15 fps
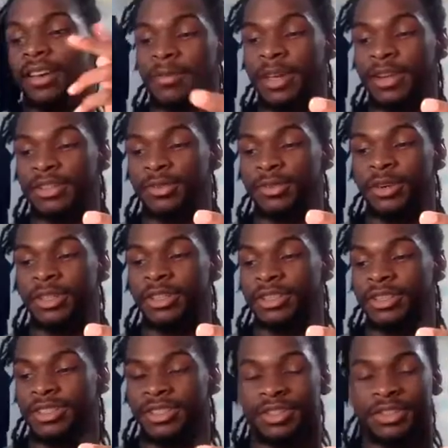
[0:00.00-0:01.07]
matters worse,
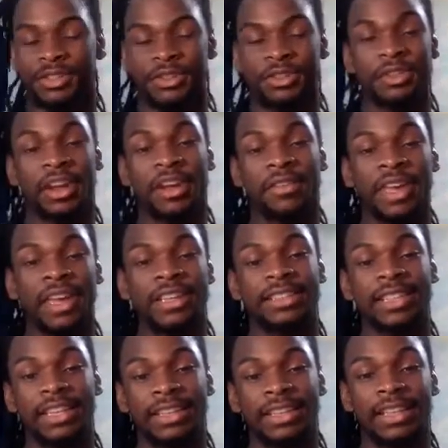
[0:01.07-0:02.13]
you draft
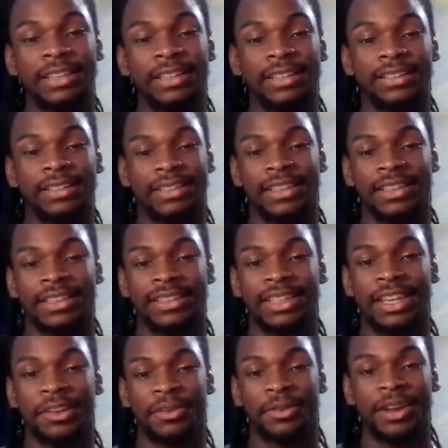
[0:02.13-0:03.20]
A.J. Dillon in the
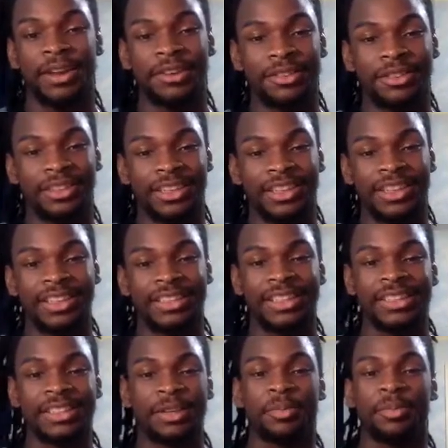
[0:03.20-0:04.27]
second round,
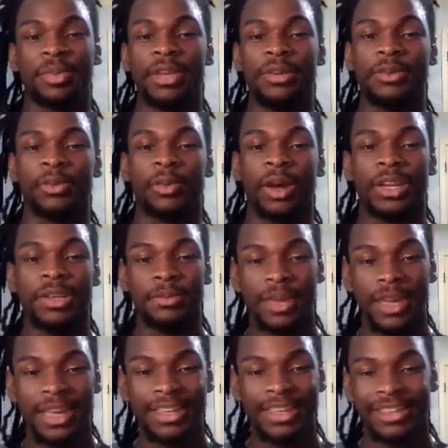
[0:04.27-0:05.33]
just a big running
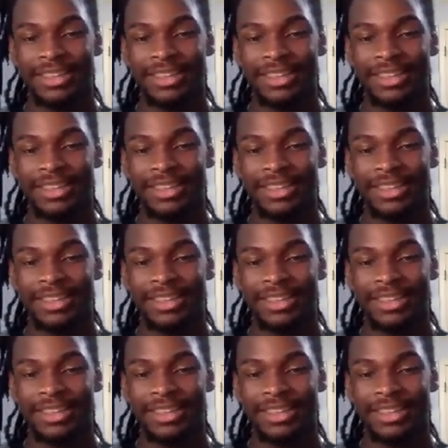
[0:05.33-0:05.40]
back.